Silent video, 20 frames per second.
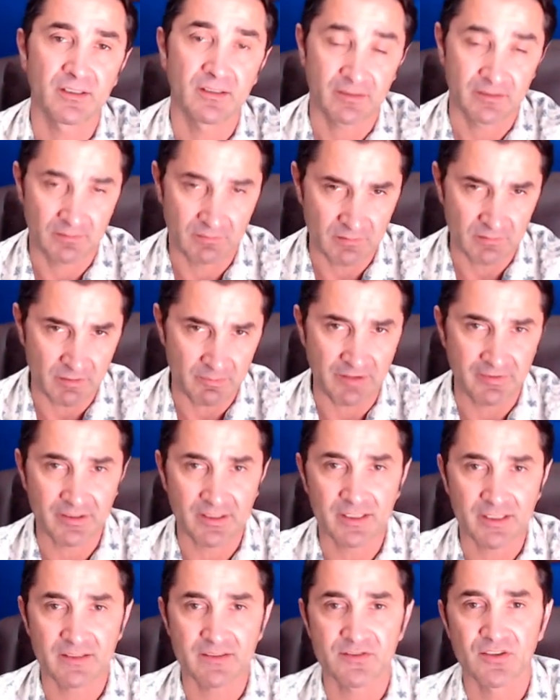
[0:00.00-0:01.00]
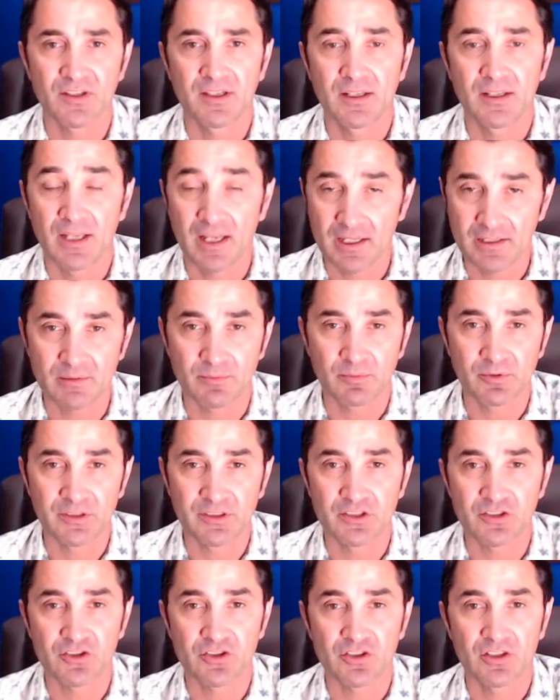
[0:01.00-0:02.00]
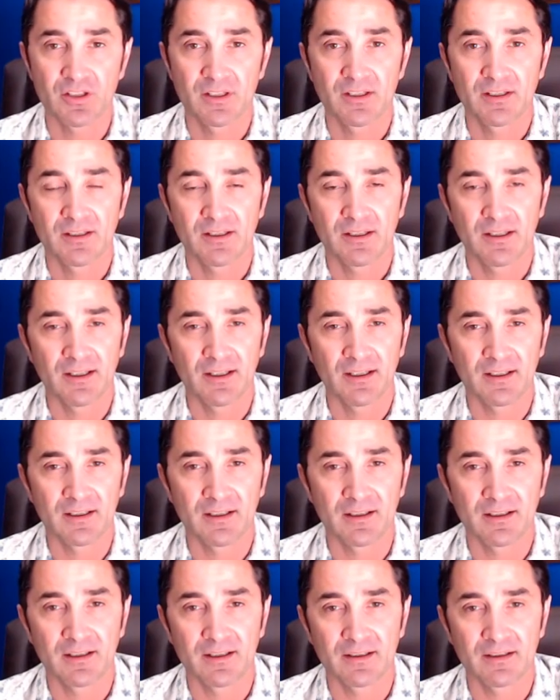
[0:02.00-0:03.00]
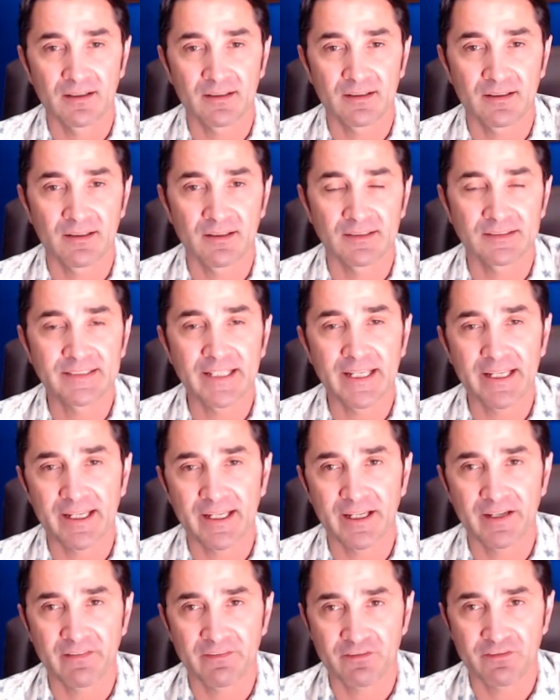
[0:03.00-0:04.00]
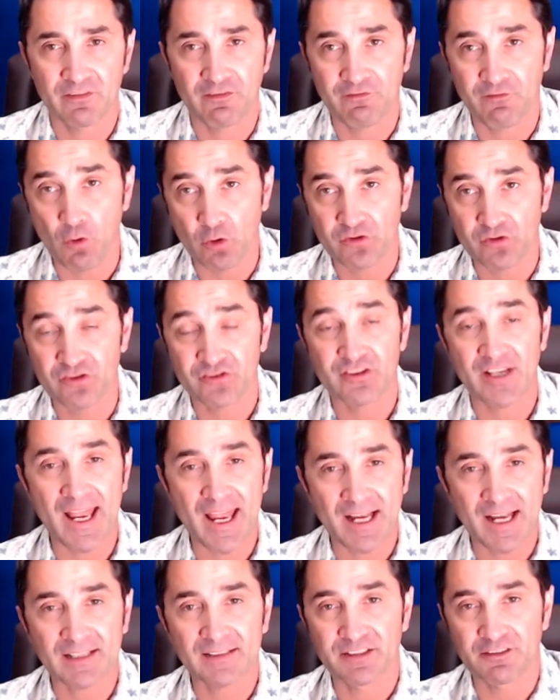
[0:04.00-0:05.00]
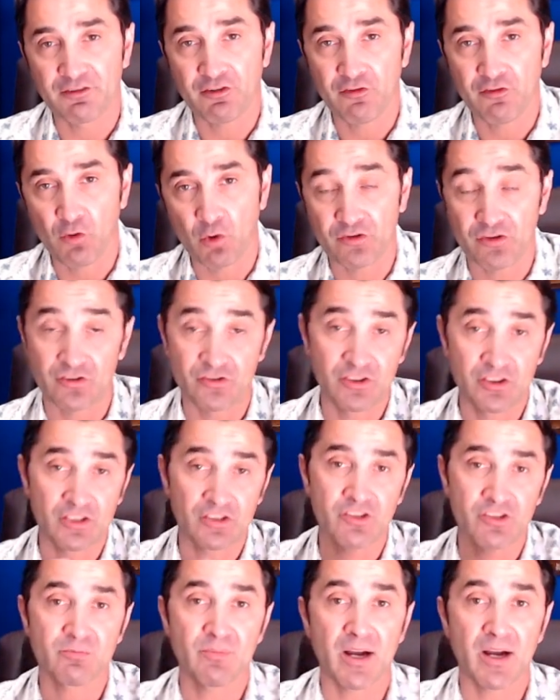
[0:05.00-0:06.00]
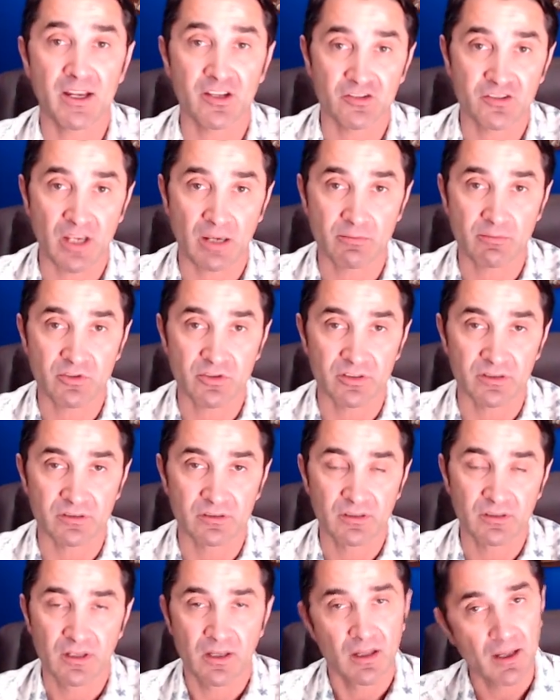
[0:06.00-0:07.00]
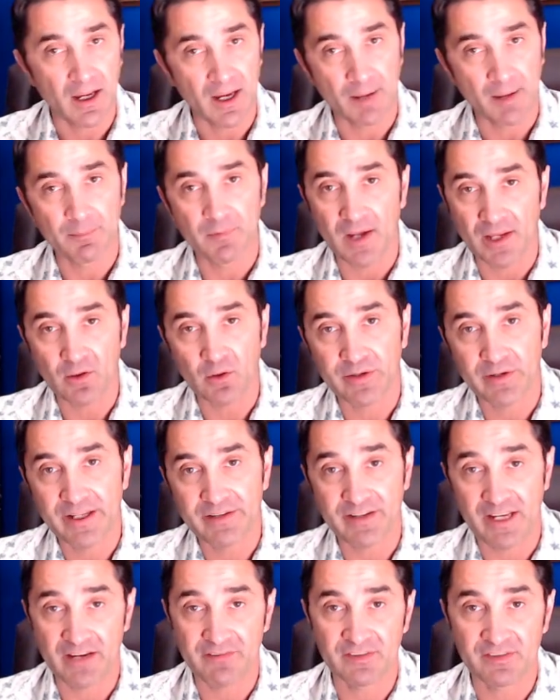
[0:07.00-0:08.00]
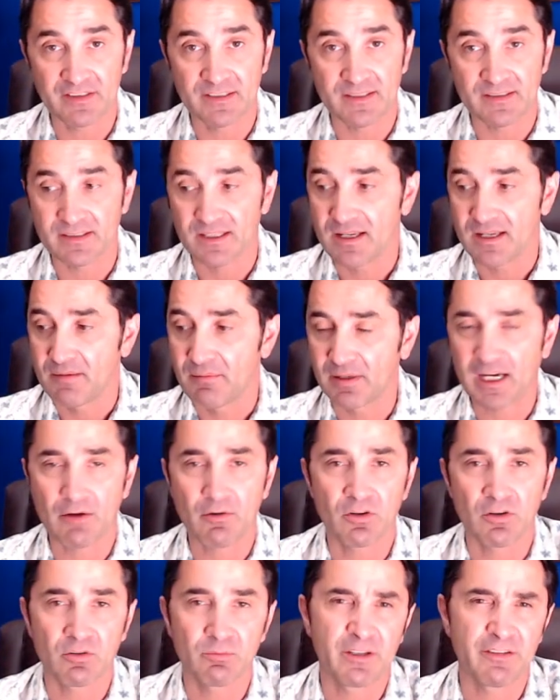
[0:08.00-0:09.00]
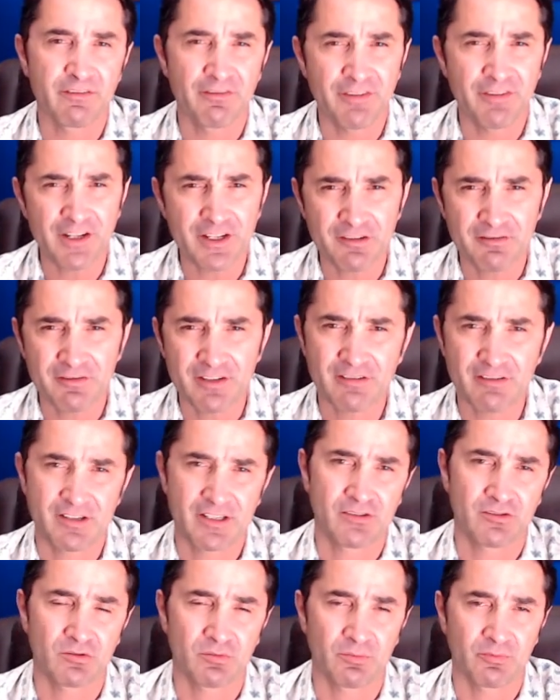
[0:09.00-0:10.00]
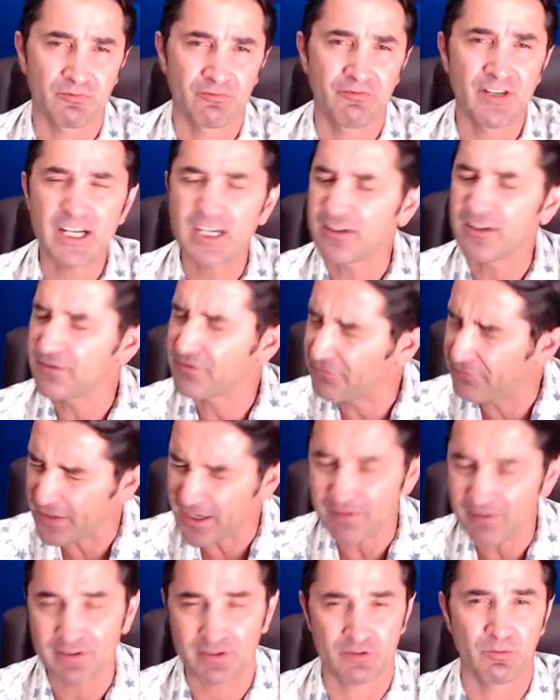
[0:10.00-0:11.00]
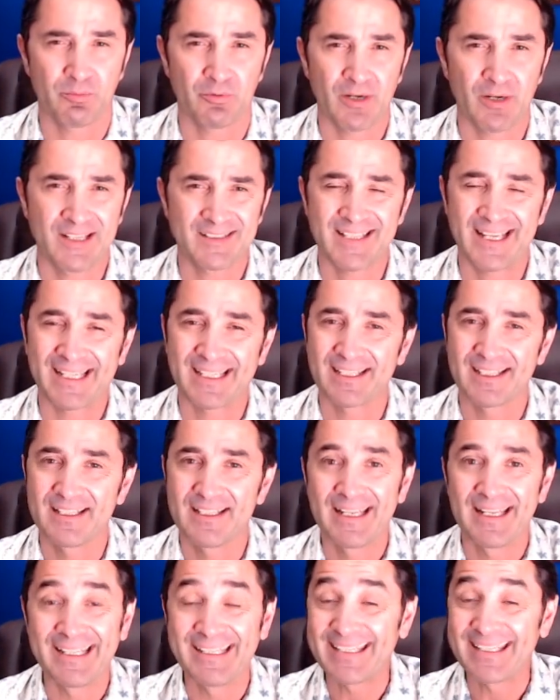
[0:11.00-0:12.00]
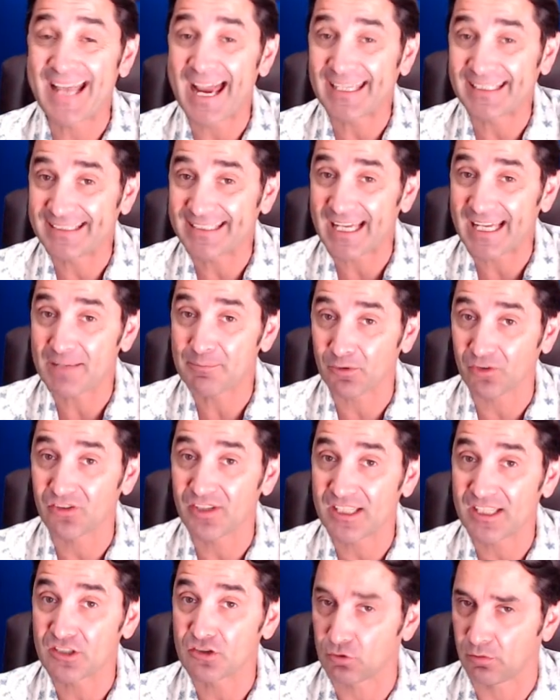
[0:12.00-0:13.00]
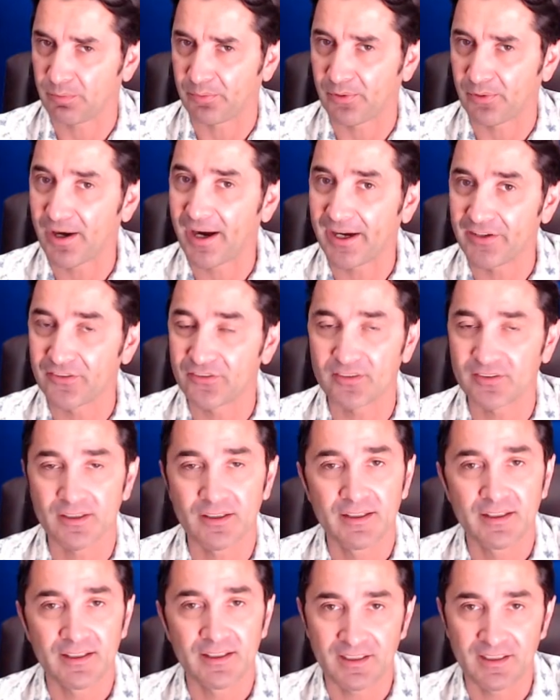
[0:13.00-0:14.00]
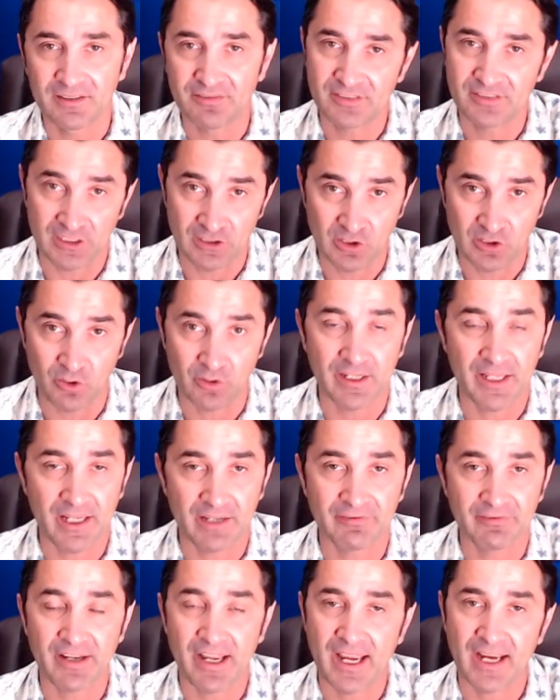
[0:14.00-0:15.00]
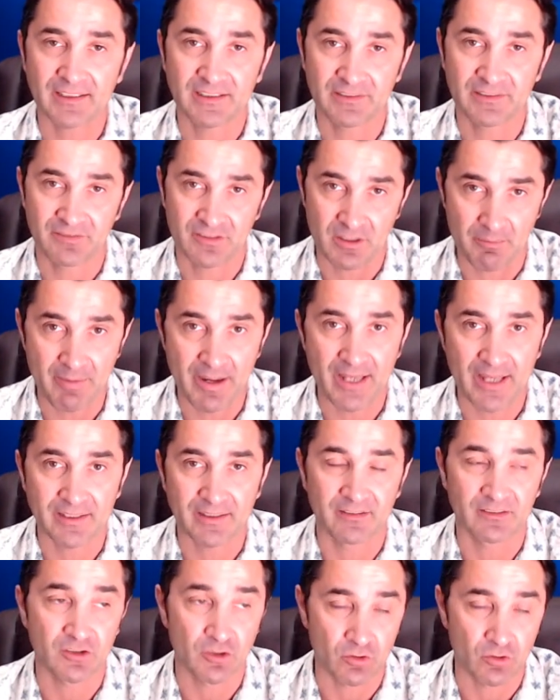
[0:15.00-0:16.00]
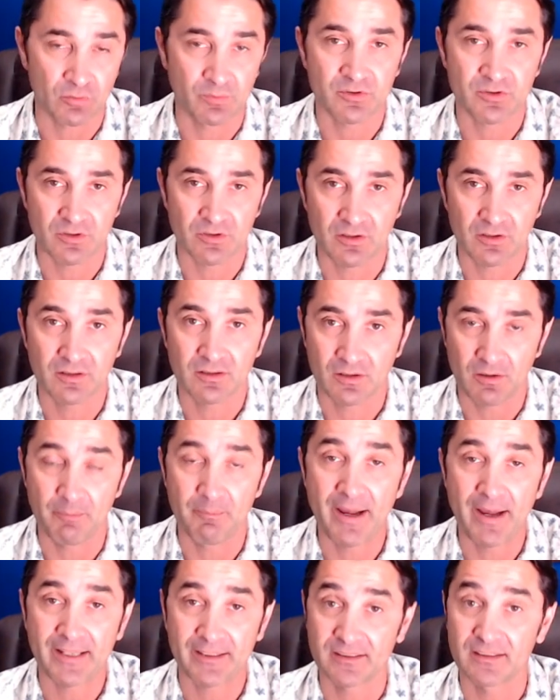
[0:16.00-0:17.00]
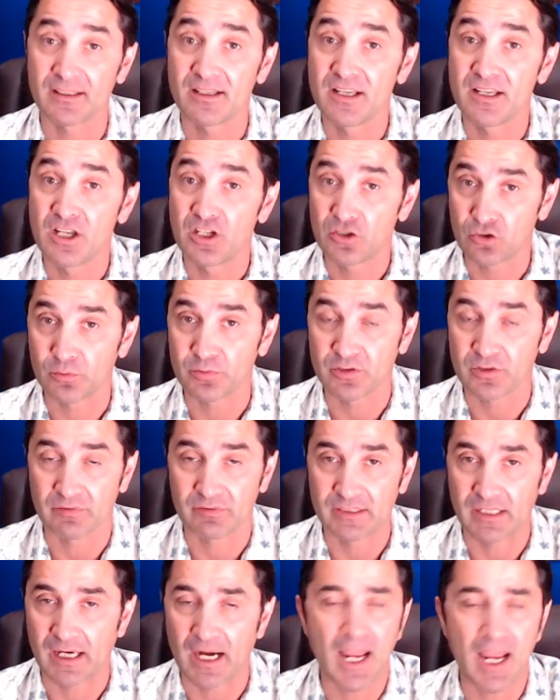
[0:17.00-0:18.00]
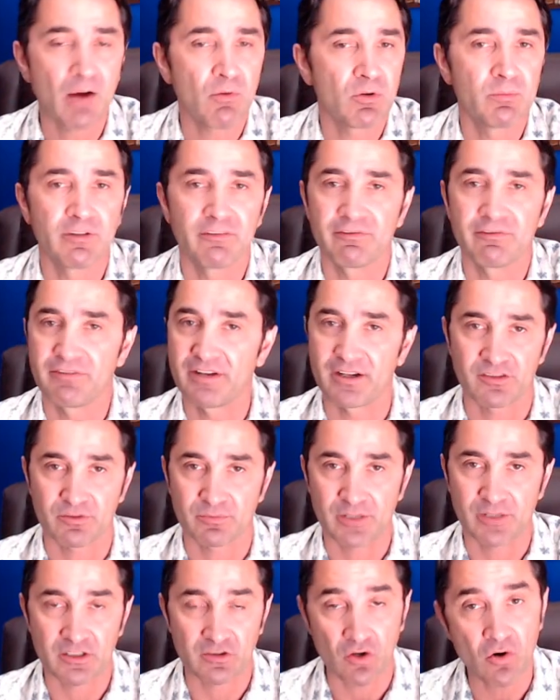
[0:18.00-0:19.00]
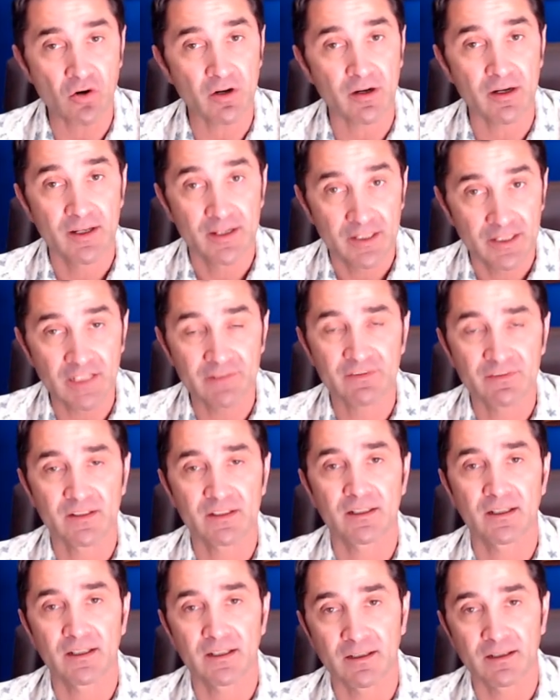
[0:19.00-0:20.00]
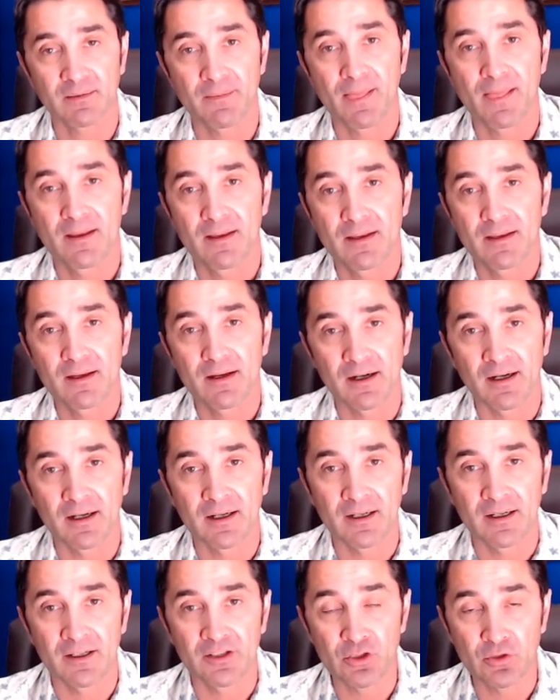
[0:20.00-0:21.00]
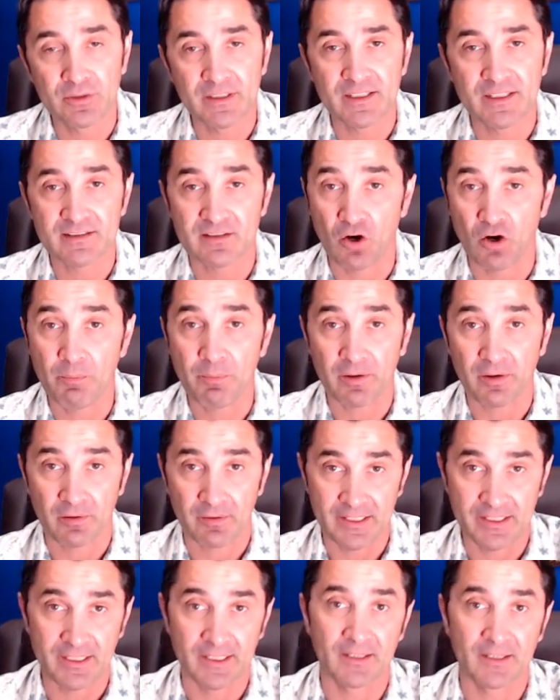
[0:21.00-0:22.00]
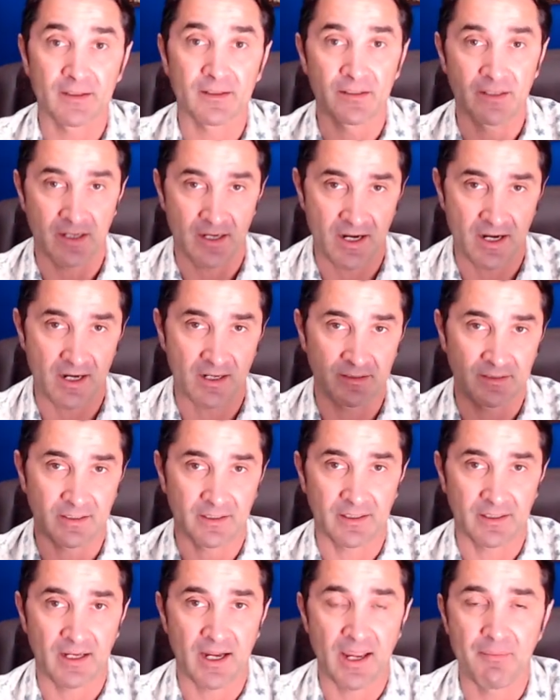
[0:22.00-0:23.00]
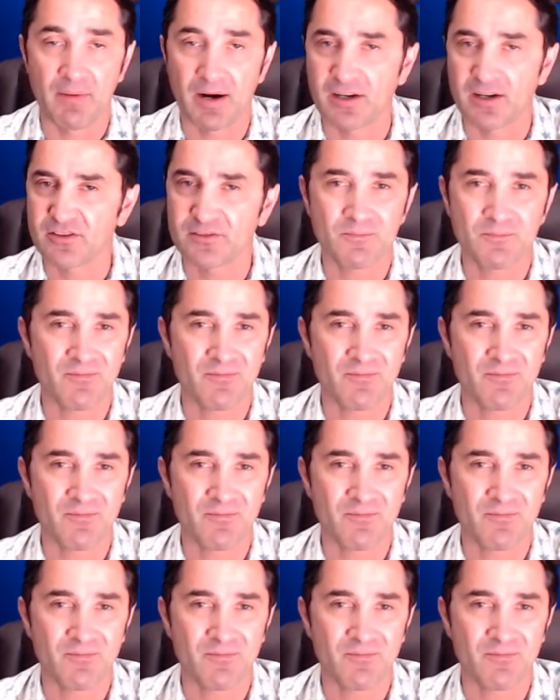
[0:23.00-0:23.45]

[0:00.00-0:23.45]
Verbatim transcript: the americans and the british uh, uh, they have forces, active forces. This is my assumption, and I don't have evidence, but I will be very, very, very, very surprised, like 99% surprised if they don't have active combating troops, combatant troops over there. I will be very surprised, or even uh, uh units operating the uh, HIMARS.